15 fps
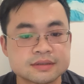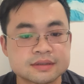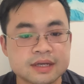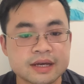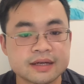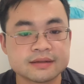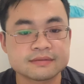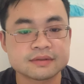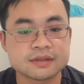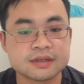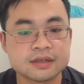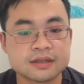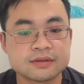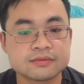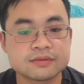time
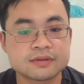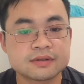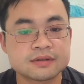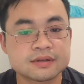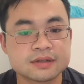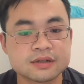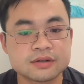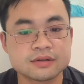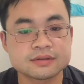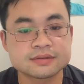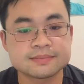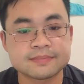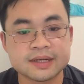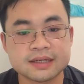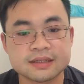cover
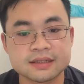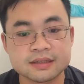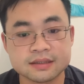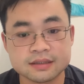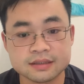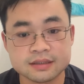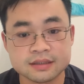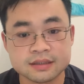caused by a